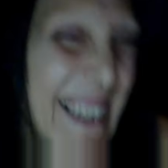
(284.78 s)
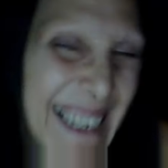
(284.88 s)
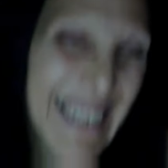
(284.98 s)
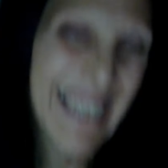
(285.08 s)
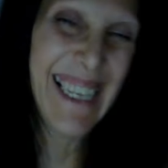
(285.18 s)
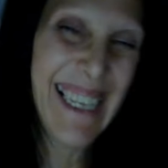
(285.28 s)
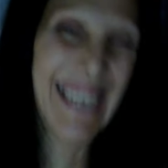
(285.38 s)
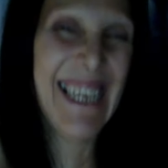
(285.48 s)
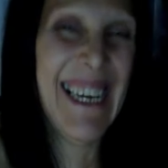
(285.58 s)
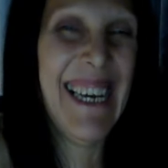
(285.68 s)

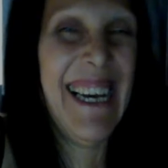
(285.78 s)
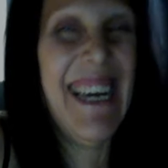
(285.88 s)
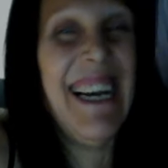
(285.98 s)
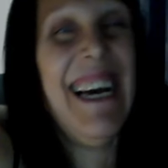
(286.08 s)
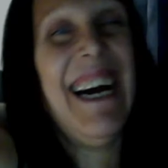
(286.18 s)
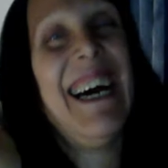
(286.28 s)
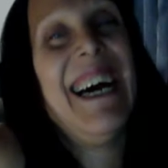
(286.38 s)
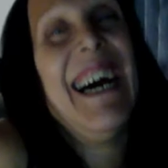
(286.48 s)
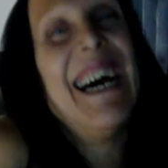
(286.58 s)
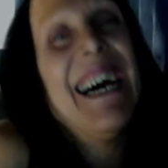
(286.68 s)

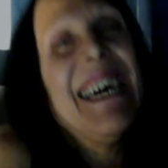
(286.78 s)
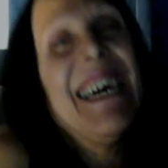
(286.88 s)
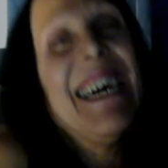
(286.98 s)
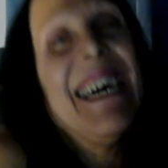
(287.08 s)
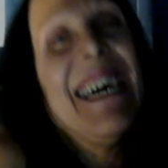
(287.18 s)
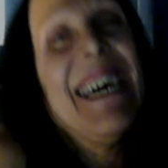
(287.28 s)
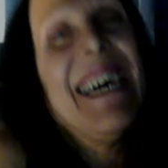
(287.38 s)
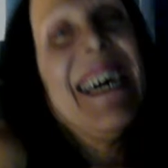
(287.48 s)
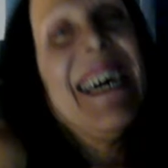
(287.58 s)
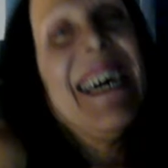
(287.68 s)

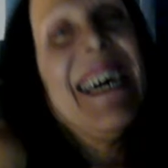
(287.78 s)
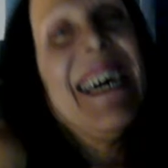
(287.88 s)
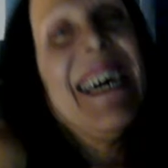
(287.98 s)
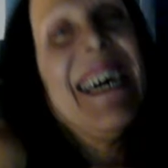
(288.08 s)
(silence)